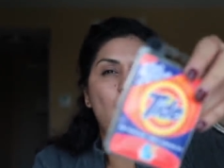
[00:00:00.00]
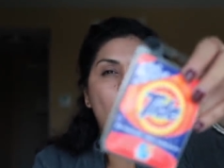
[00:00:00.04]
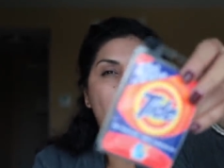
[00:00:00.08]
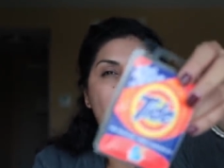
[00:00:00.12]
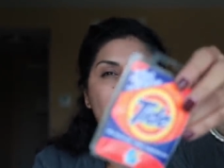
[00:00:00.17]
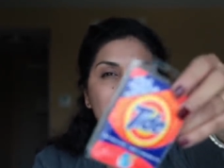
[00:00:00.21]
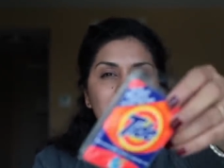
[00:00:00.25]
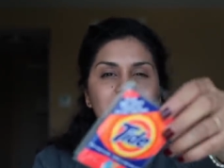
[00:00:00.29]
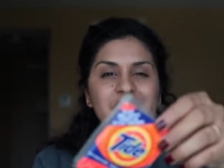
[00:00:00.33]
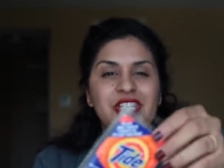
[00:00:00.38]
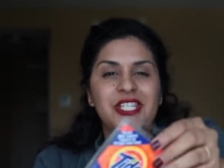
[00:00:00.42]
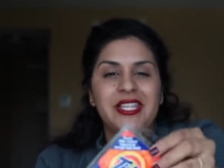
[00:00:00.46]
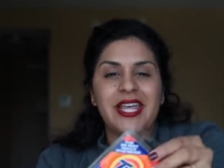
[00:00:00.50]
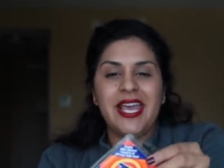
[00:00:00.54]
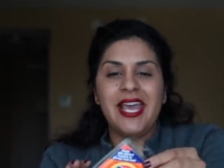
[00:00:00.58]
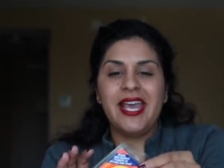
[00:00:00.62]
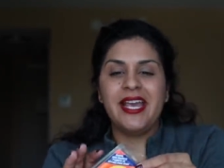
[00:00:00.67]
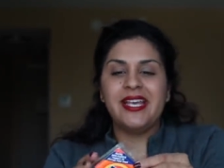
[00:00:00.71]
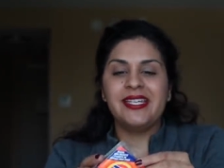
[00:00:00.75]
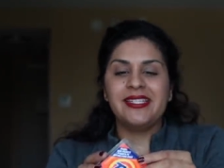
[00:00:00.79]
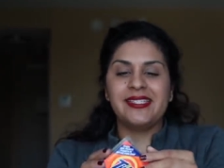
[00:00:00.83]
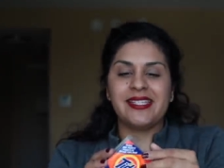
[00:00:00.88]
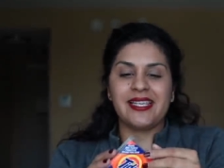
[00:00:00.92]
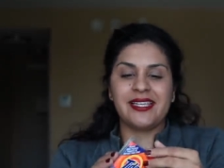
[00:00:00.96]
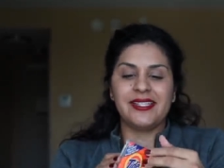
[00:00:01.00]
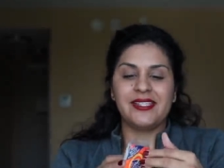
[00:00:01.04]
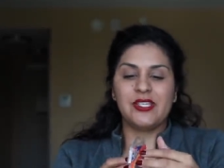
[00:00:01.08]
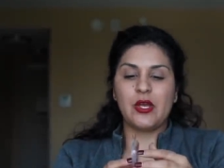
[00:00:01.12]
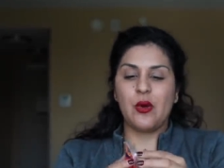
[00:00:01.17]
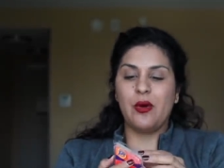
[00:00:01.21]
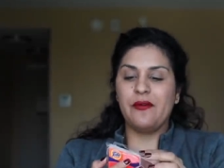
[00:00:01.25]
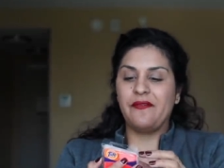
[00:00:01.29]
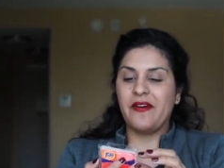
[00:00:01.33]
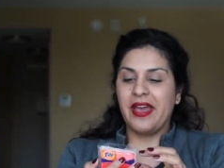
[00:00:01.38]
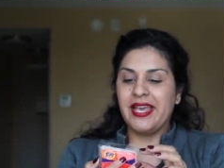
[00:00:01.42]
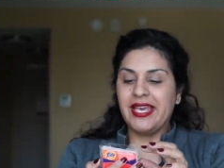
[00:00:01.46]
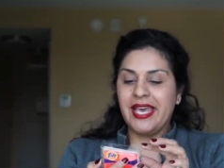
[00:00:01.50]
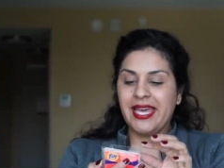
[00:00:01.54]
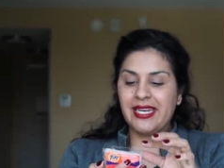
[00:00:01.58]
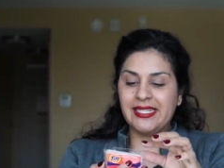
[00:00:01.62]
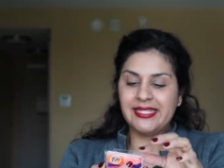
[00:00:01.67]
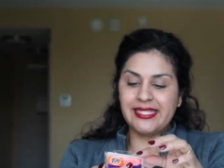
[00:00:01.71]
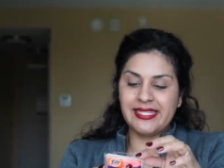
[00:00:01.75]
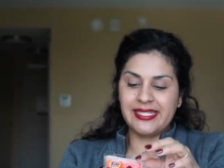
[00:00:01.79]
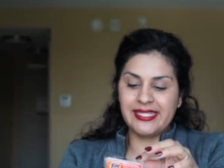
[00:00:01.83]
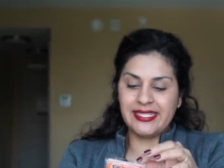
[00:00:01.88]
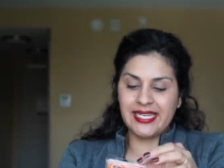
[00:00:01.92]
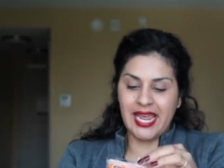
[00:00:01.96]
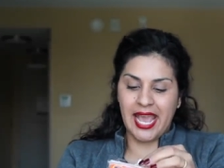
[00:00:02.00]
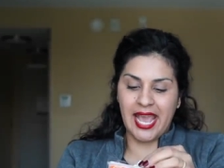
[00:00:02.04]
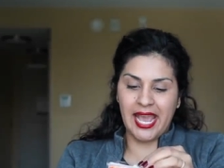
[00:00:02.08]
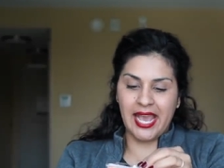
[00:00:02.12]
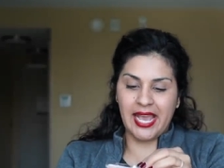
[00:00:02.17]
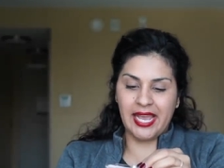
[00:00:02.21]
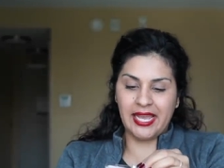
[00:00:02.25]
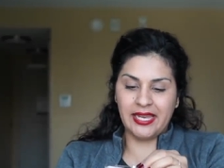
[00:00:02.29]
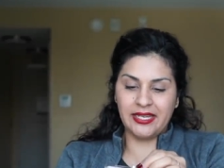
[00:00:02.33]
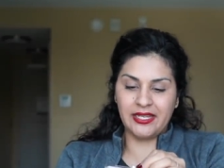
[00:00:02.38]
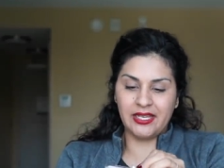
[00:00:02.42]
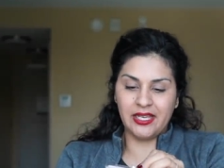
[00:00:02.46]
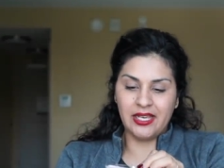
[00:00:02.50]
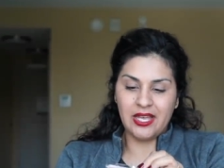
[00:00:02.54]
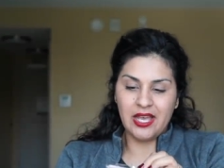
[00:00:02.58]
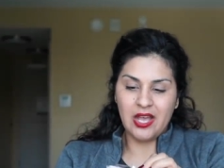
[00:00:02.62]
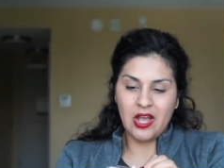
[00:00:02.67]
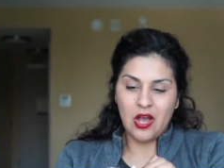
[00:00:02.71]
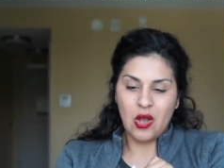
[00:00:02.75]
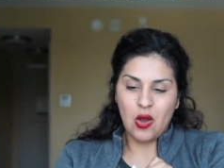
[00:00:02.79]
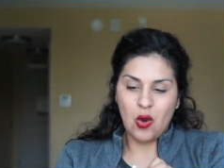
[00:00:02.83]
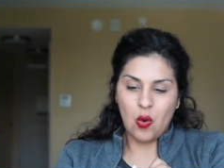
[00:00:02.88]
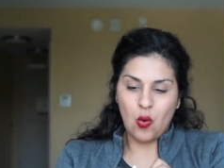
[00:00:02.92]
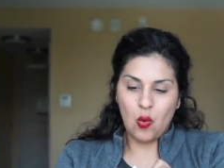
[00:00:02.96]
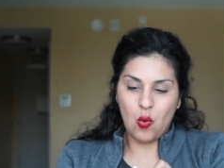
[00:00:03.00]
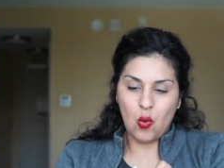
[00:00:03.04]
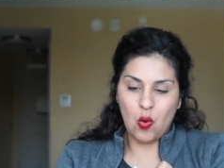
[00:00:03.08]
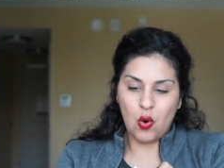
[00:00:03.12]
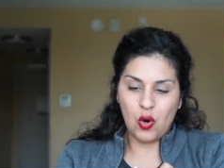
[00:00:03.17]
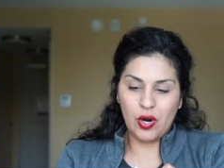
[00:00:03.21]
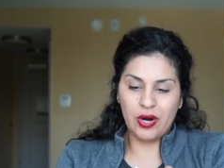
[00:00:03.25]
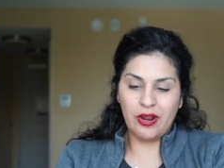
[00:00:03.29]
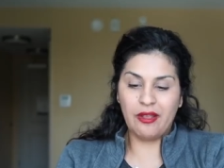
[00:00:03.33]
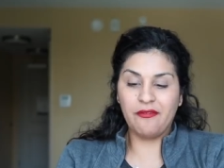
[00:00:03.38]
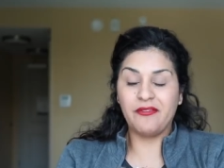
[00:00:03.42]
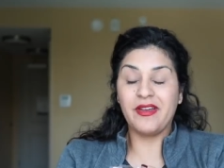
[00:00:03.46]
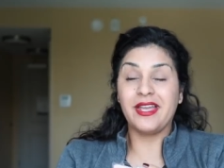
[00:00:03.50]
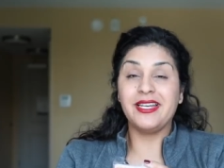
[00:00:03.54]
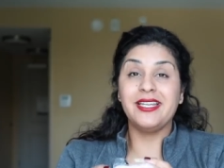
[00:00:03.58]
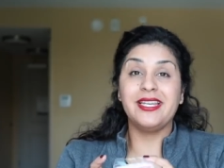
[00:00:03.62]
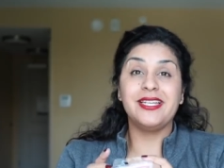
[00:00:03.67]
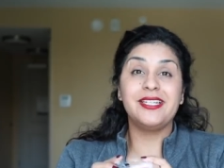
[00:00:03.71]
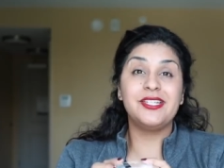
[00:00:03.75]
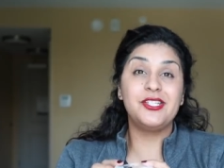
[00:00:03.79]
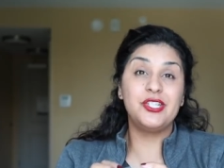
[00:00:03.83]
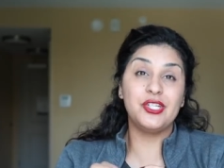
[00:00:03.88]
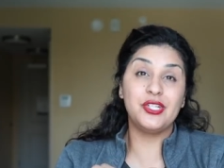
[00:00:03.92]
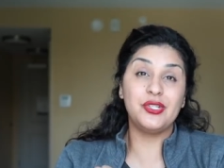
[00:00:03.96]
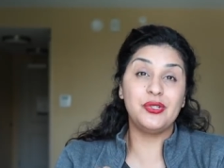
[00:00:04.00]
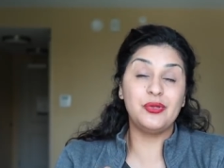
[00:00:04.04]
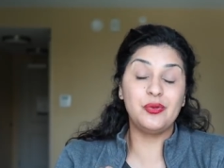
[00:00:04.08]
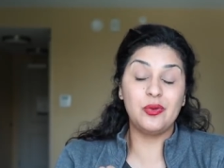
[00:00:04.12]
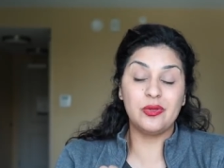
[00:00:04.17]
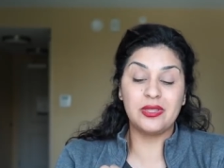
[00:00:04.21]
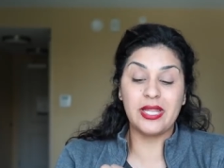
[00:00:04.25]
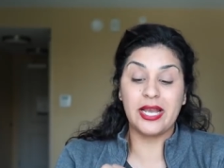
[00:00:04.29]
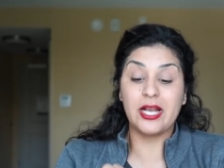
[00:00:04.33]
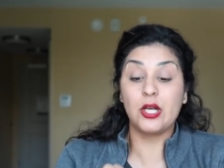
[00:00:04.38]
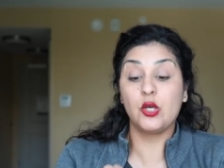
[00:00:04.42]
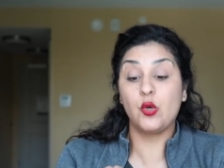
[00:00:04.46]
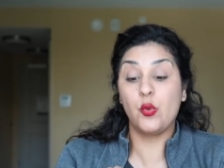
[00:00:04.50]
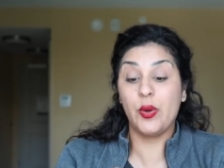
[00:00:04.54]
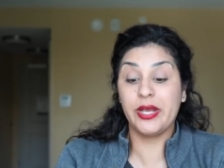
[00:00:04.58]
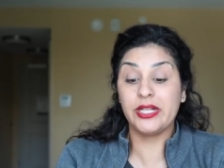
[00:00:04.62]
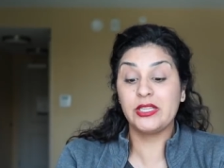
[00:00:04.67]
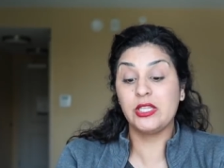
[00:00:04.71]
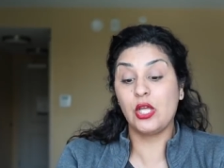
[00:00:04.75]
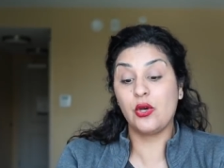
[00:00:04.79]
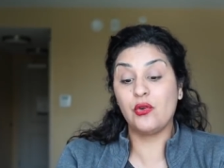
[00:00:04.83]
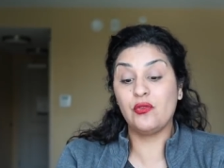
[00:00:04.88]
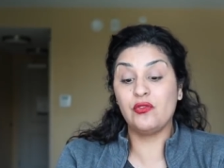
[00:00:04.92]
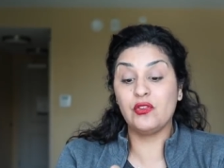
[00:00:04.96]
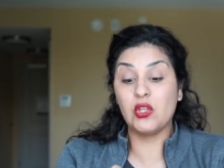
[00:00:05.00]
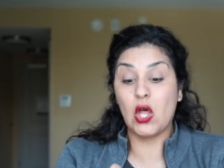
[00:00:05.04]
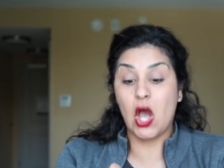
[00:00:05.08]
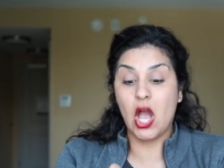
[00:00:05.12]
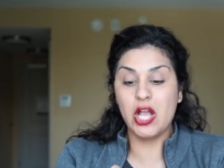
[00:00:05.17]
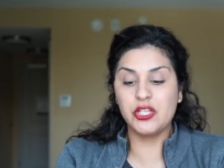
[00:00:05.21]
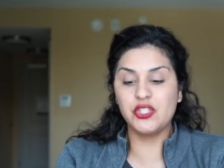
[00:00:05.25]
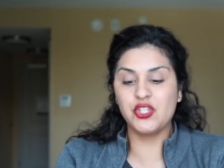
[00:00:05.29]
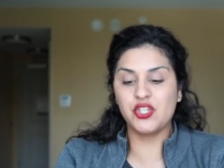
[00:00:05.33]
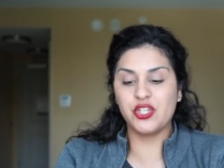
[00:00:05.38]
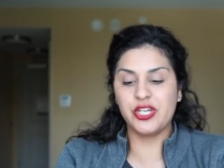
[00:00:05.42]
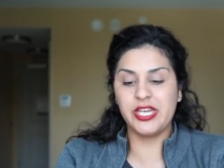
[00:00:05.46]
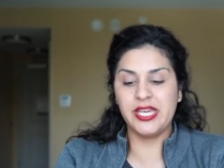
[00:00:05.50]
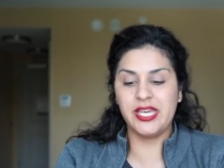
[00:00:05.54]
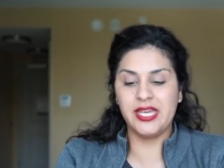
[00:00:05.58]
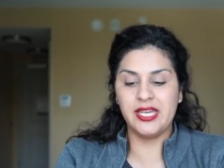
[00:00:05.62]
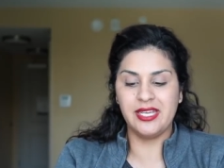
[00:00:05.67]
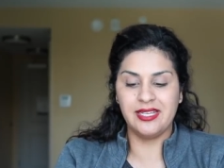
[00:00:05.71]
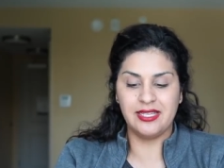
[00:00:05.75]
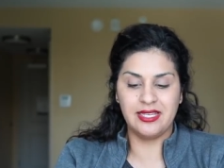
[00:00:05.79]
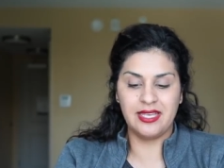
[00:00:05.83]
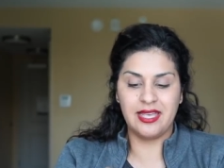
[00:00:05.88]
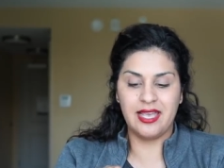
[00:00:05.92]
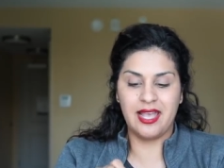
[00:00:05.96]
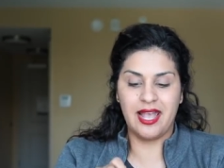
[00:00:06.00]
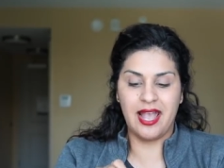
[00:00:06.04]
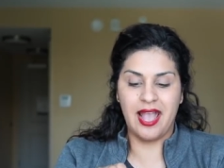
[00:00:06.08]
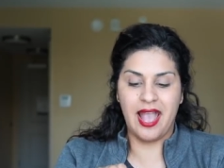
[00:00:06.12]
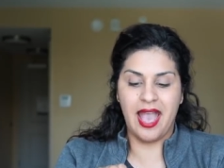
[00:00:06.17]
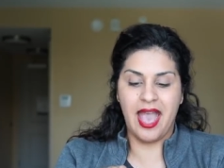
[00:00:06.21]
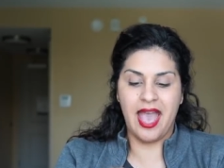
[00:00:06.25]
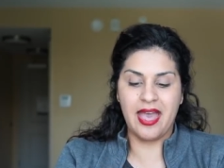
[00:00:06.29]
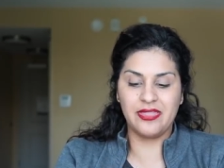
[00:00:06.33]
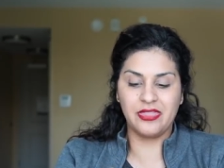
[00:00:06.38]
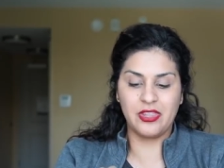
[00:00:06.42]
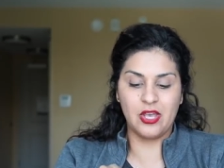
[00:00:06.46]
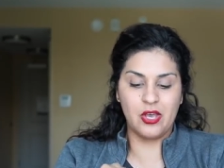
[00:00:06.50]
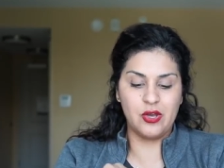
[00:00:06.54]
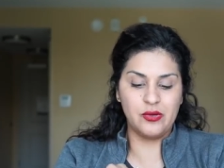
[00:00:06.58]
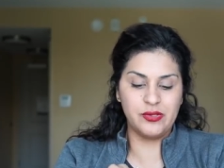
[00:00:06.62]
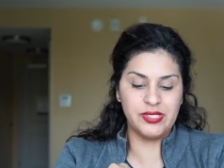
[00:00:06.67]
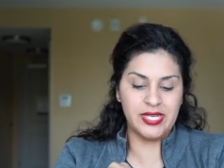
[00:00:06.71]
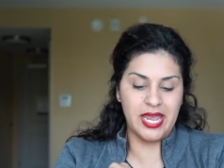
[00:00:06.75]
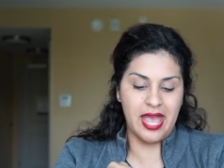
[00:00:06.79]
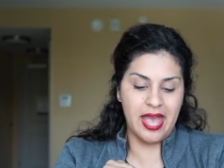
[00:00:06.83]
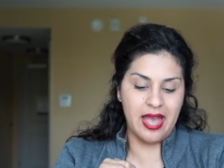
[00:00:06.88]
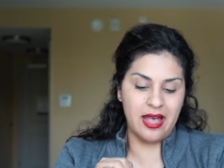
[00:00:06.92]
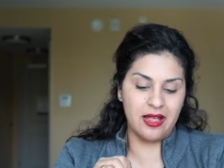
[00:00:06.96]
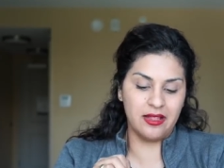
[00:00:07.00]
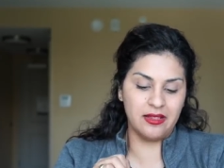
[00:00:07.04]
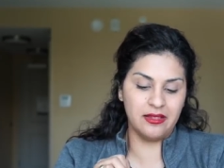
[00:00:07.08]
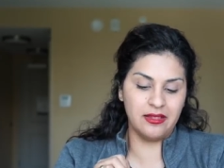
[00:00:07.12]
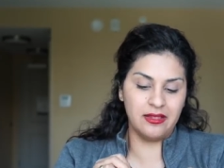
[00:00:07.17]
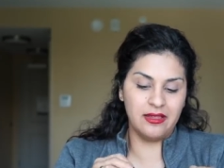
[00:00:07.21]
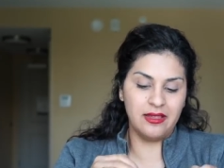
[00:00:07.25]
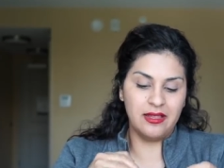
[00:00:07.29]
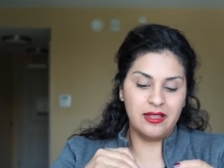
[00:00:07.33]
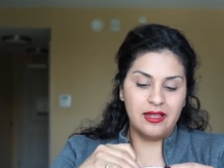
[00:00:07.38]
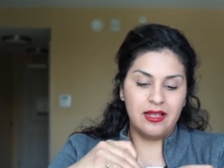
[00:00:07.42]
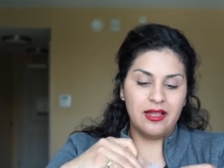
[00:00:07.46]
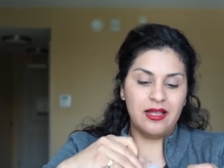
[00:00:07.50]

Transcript: wash things, so if I get a stain, or if I need to do like a quick load of laundry at the hotel,